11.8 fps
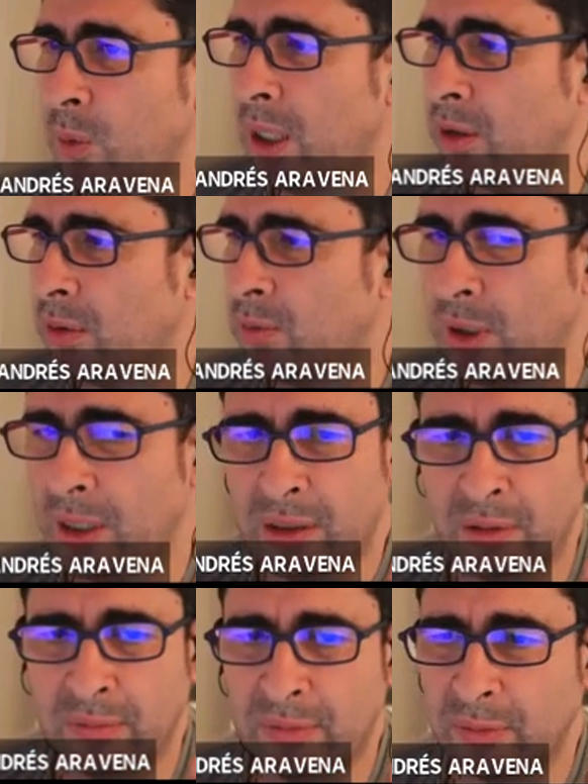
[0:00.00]

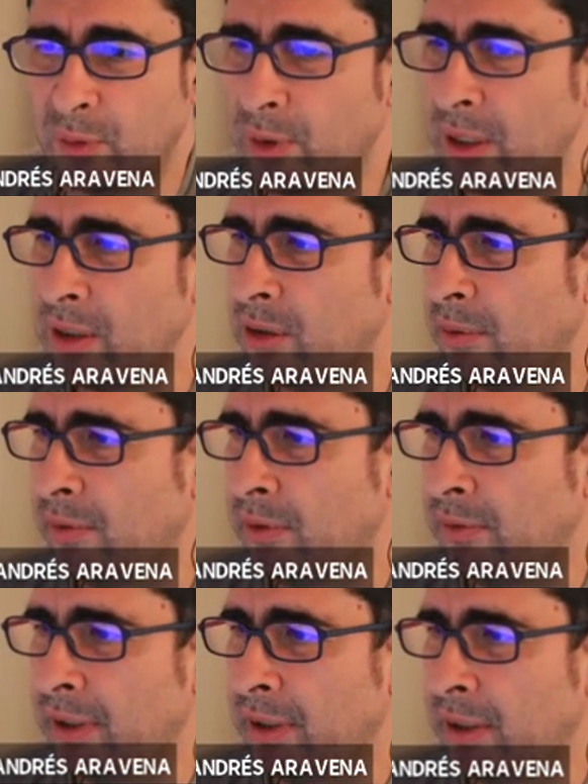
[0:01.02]
Welcome
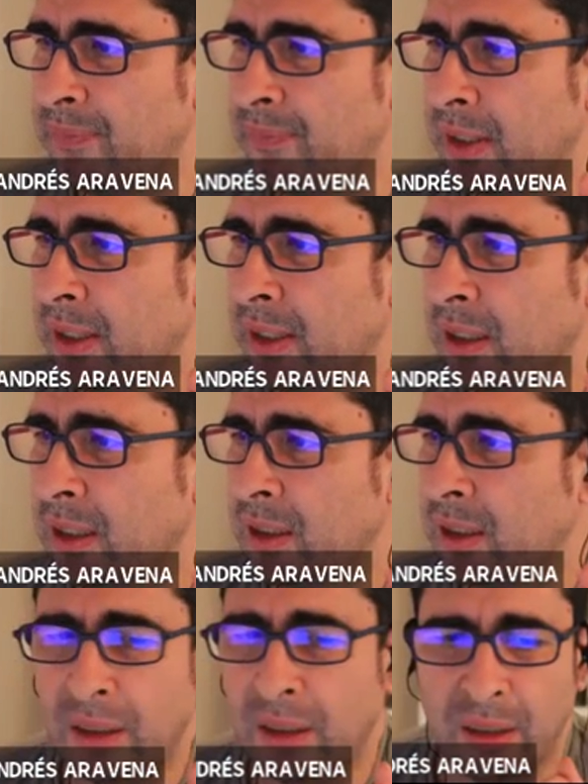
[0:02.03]
everybody.
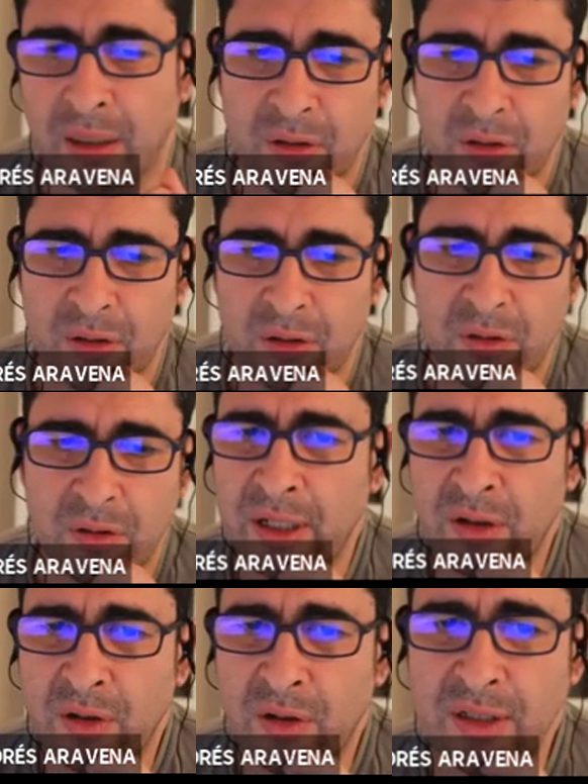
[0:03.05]
So the
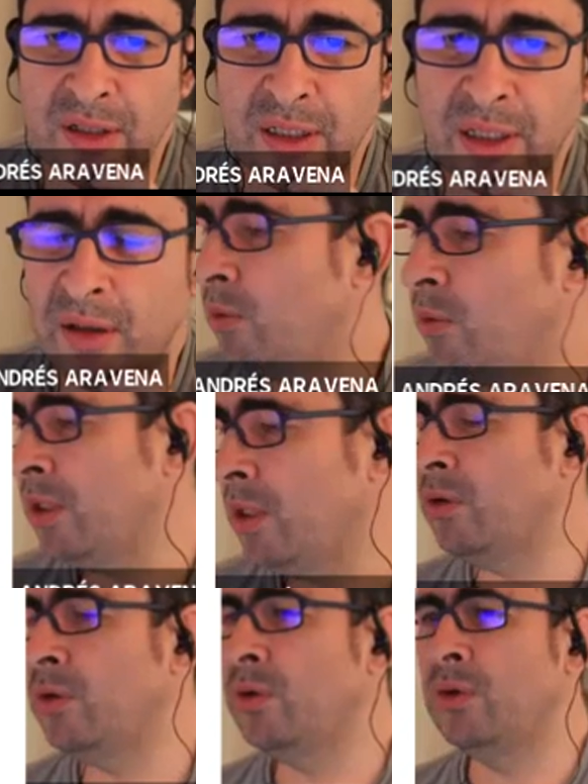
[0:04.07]
context that I
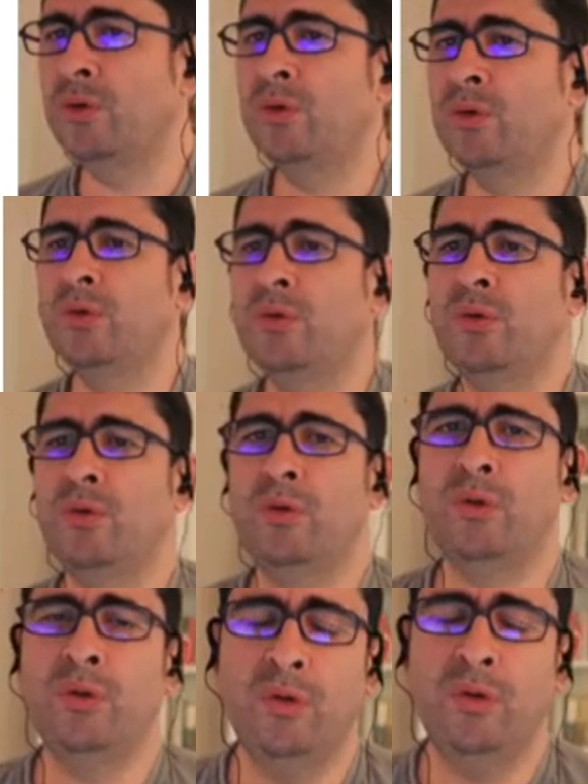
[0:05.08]
want to
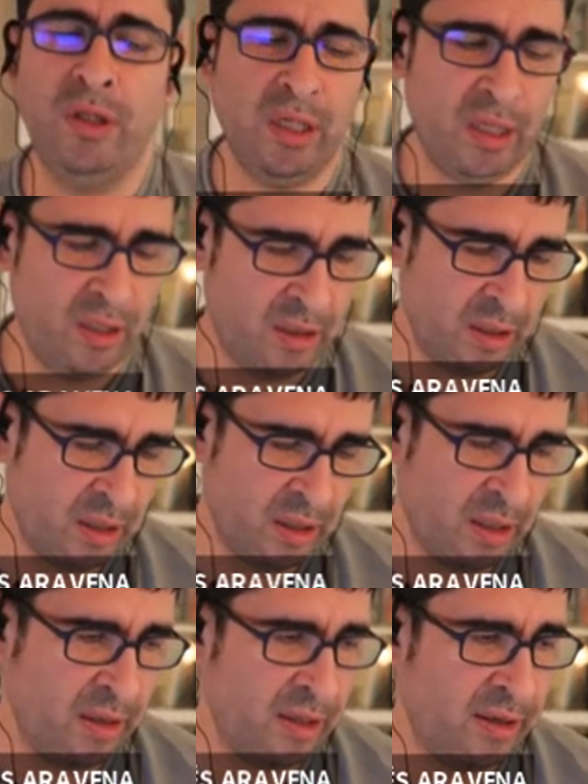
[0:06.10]
use here is
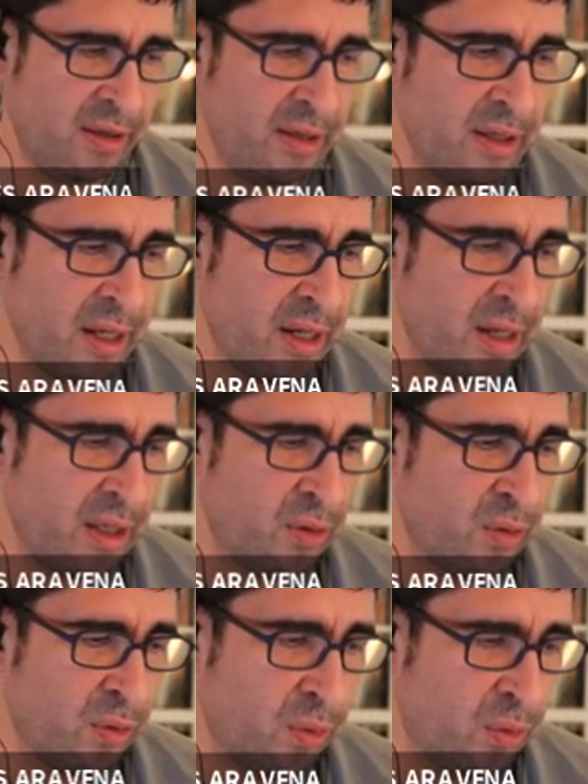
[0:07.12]
the thing that I like
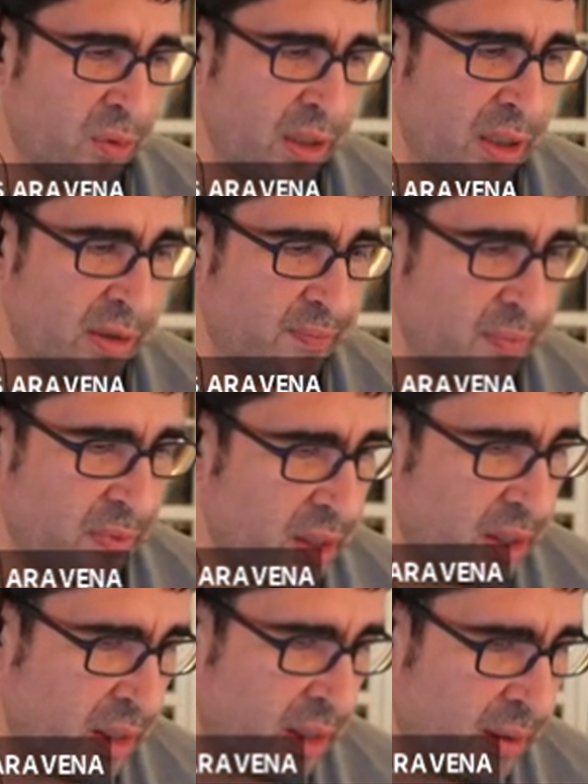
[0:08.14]
to do is
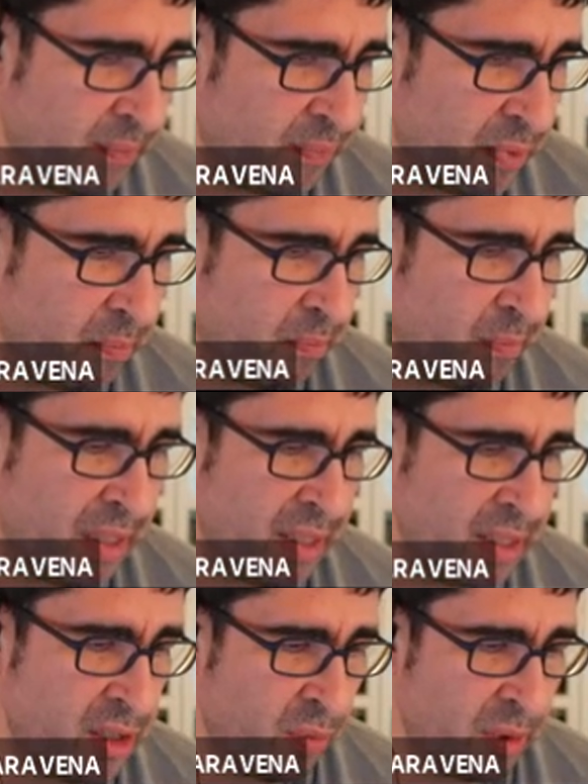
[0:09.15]

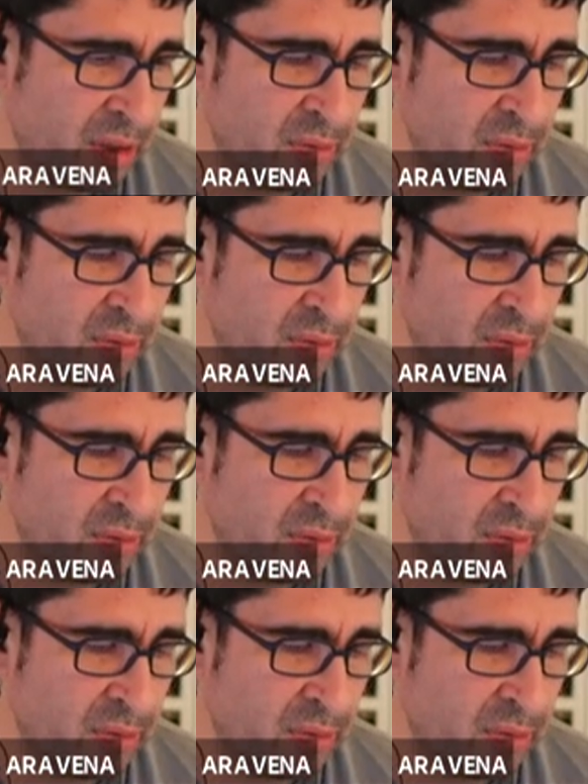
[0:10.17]
metagenomics.